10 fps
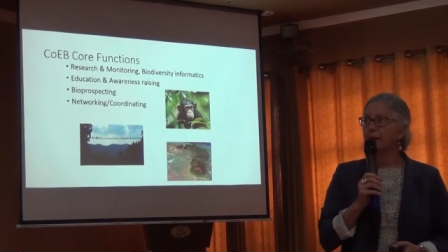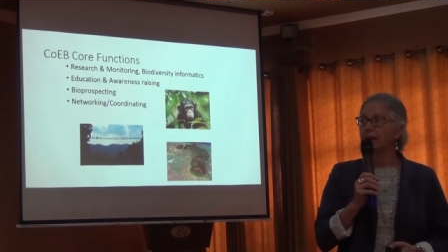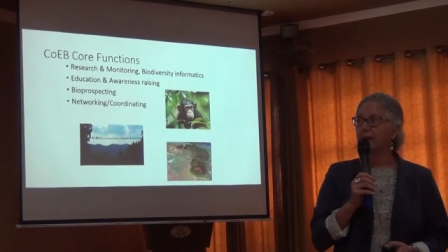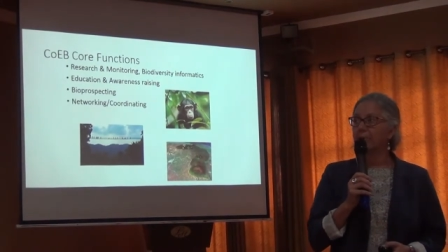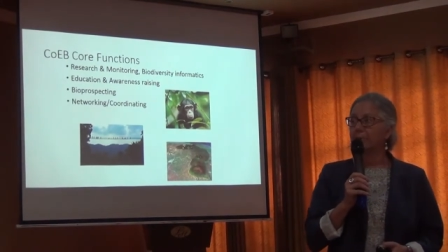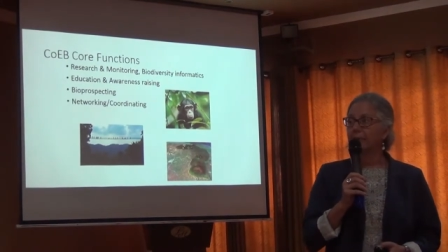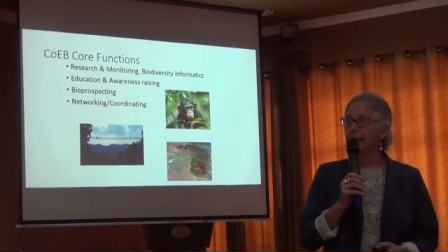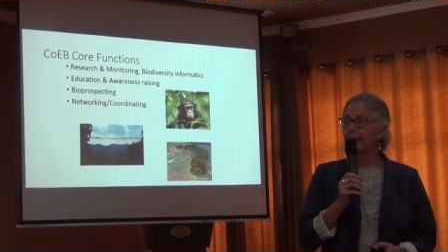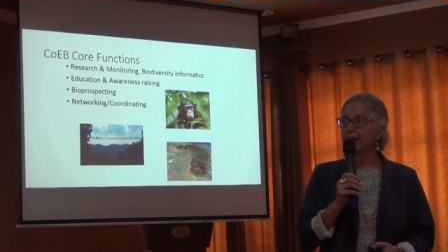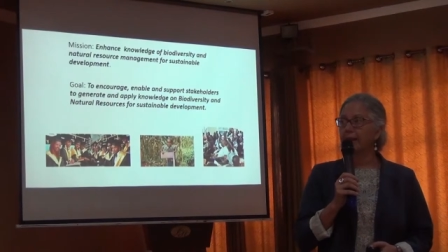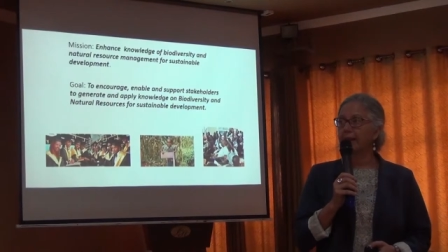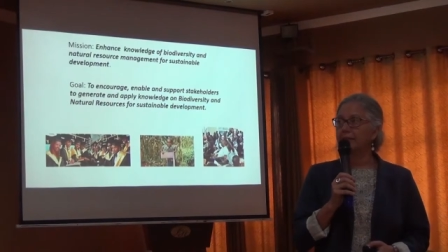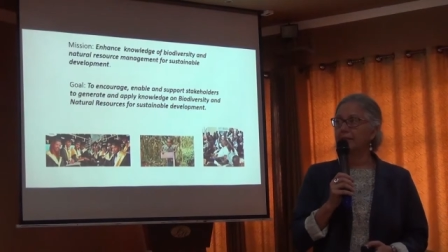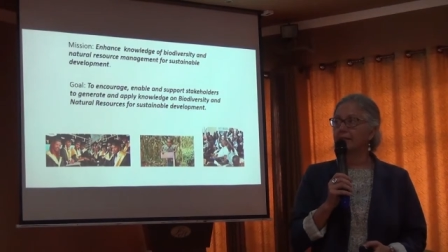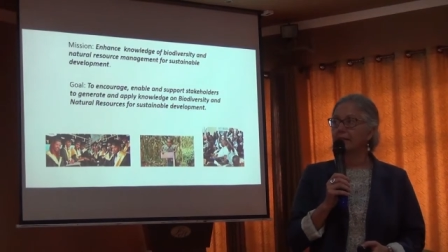um,
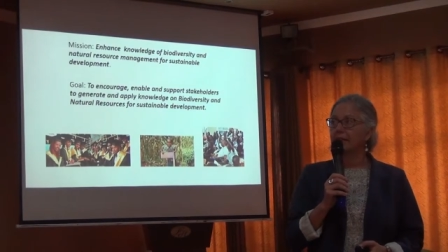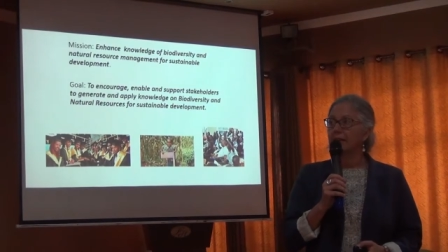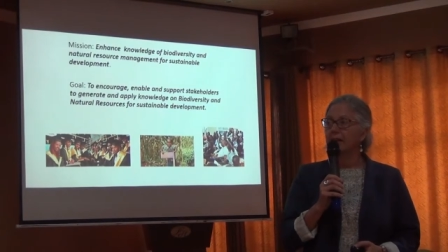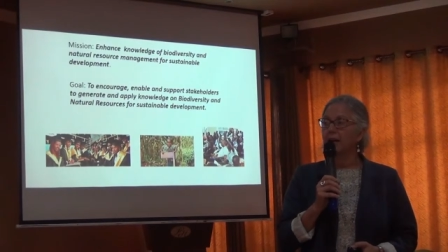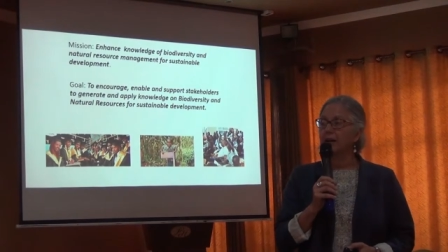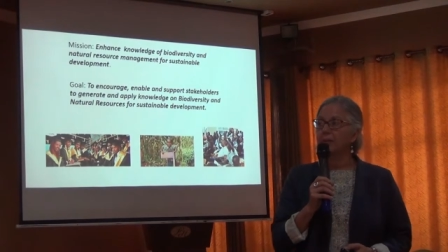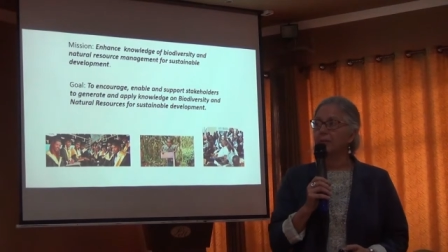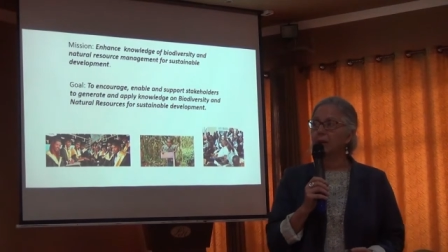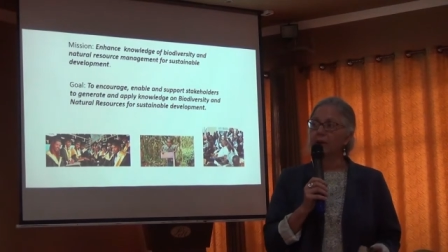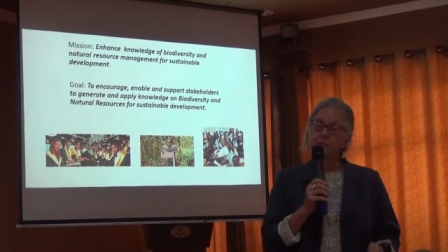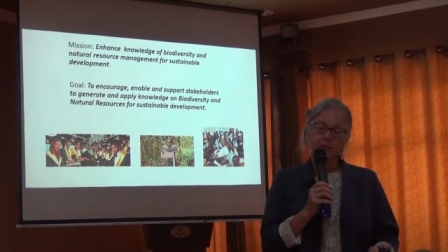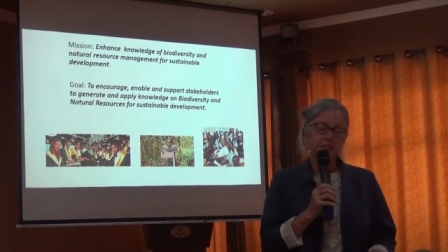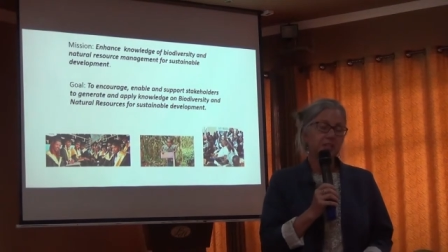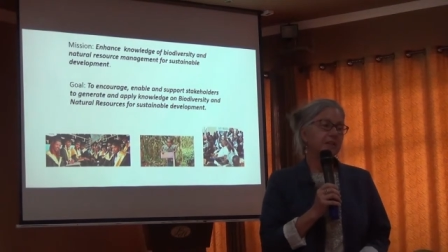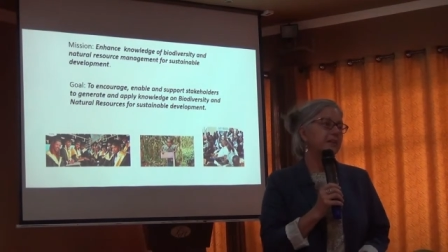and um, our
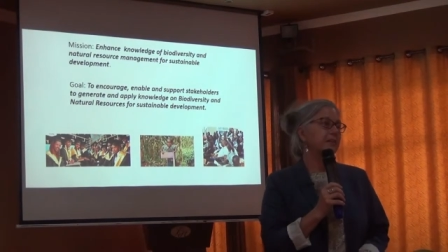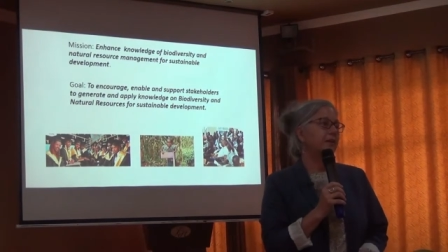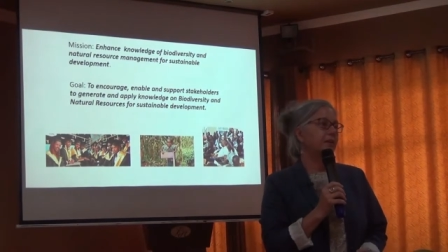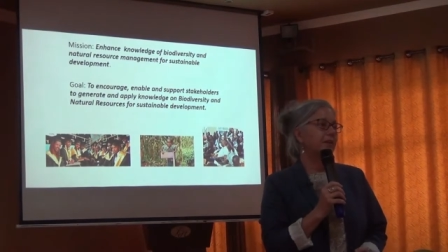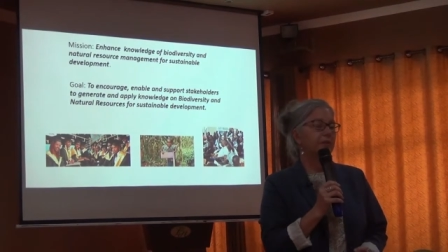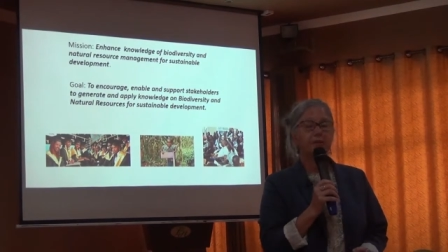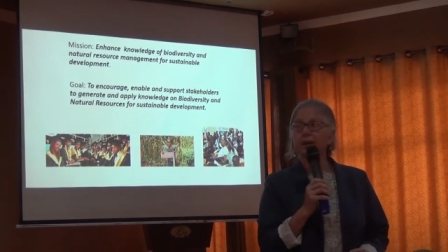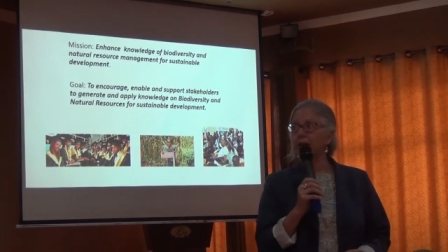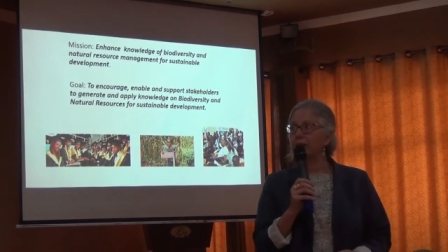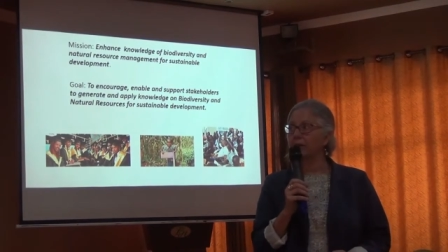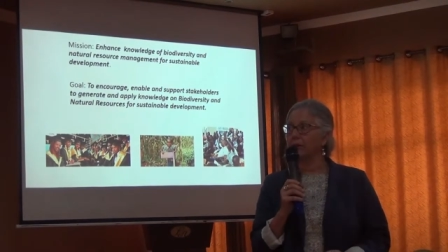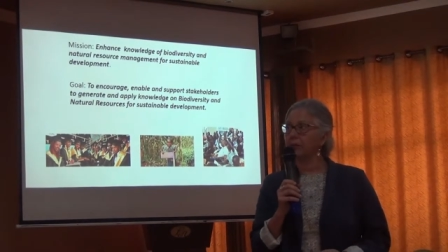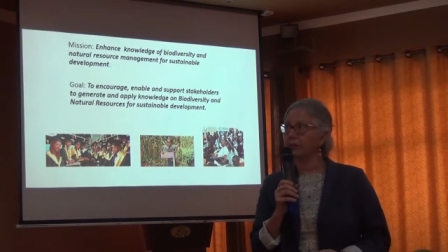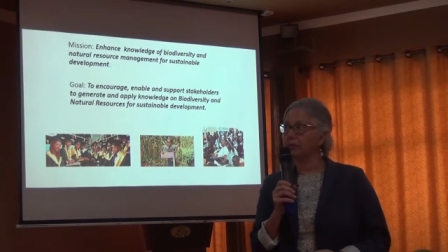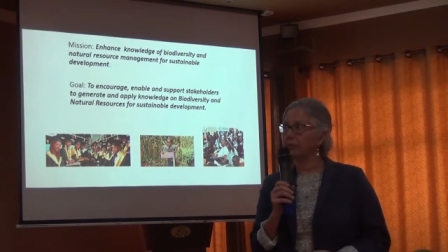mission, our, our
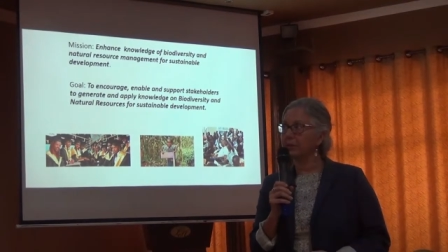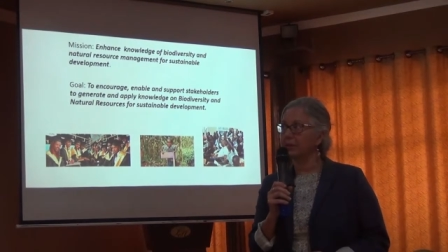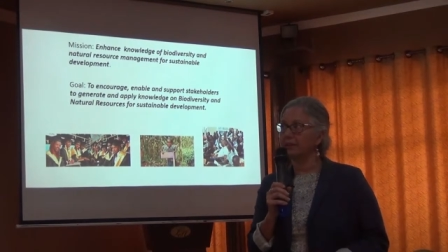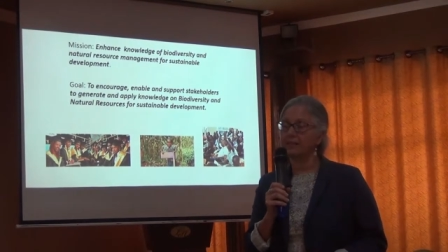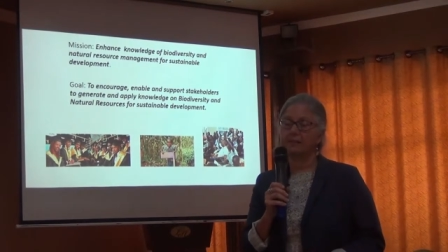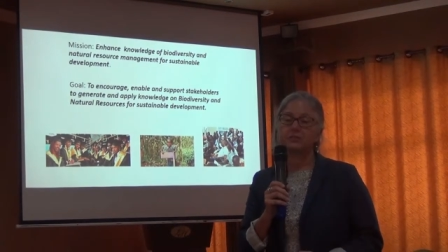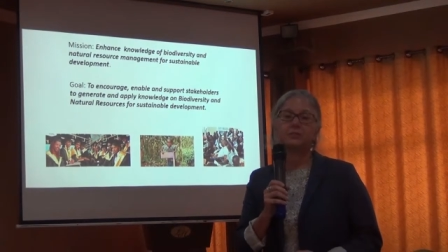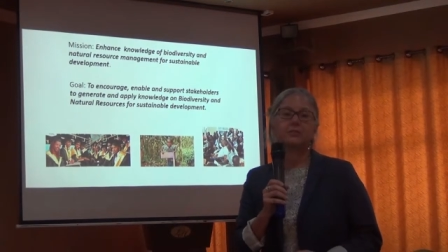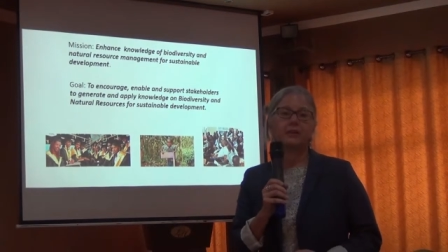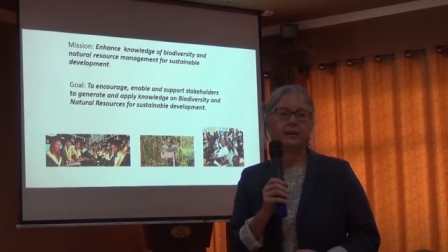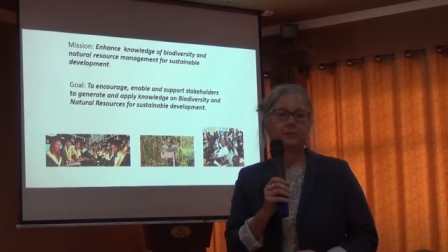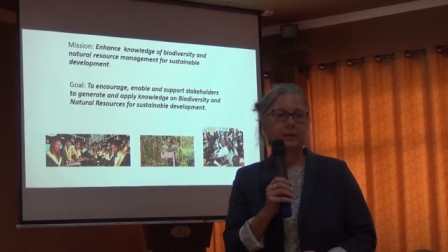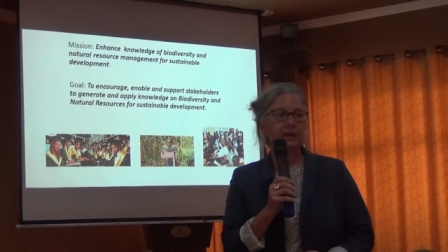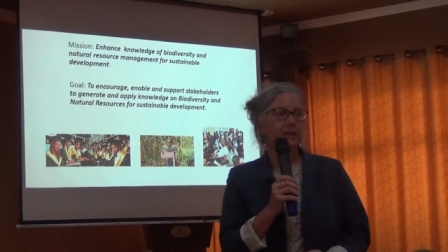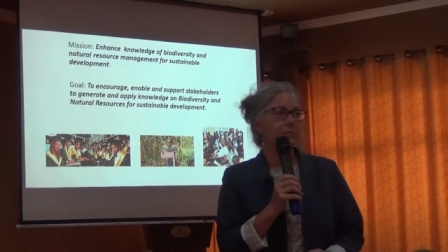goals are really centered around
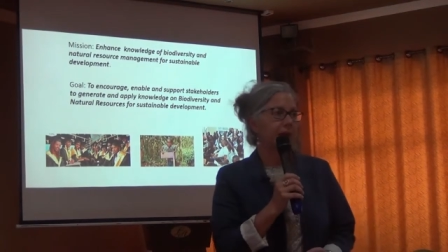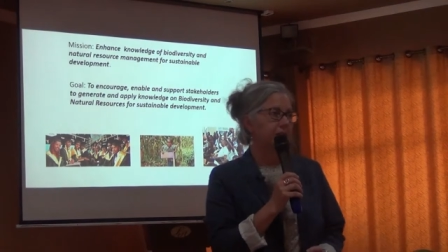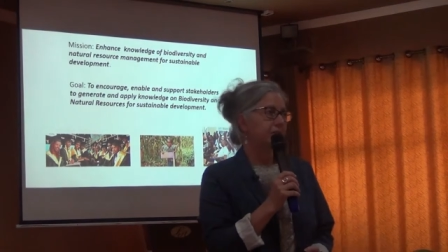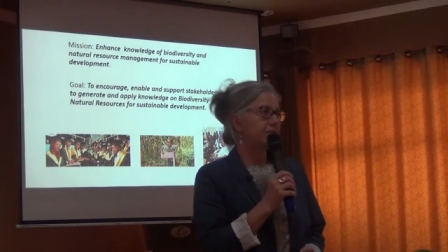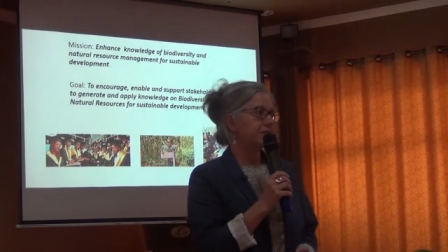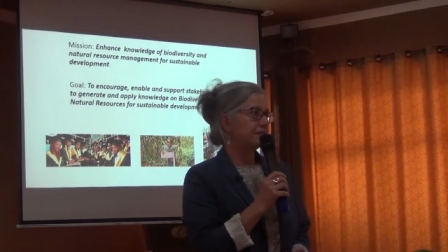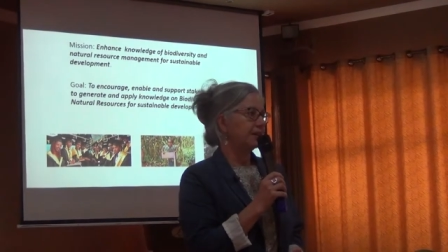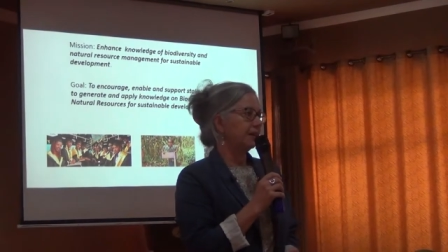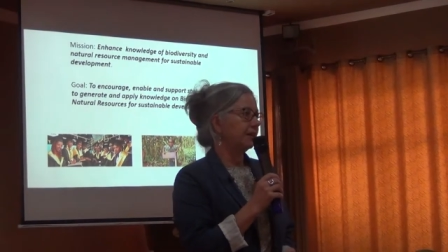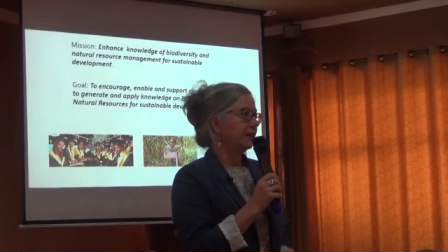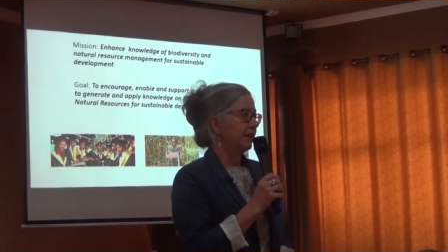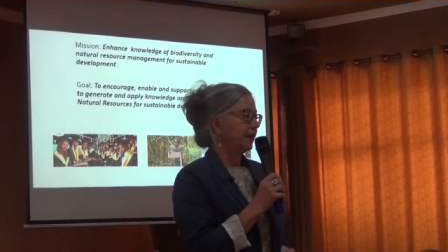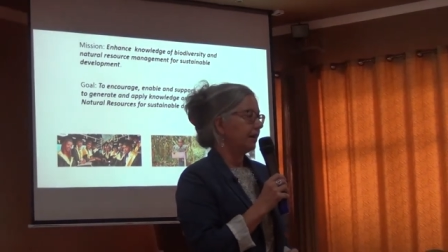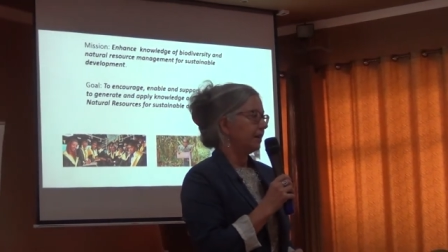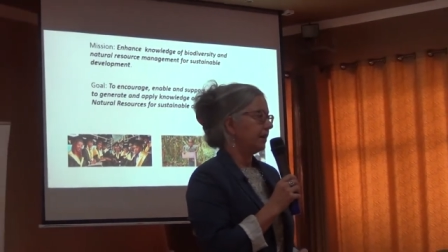making biodiversity
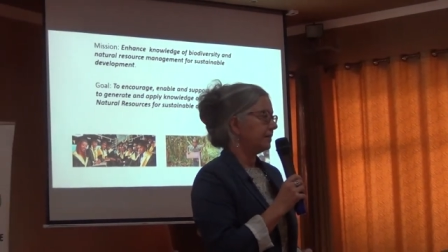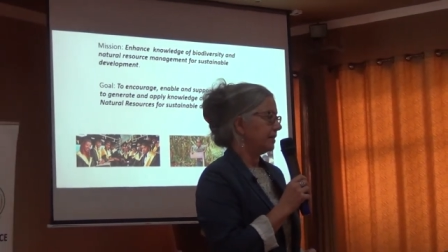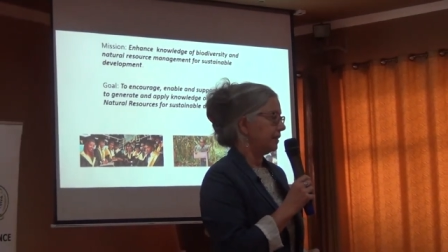uh,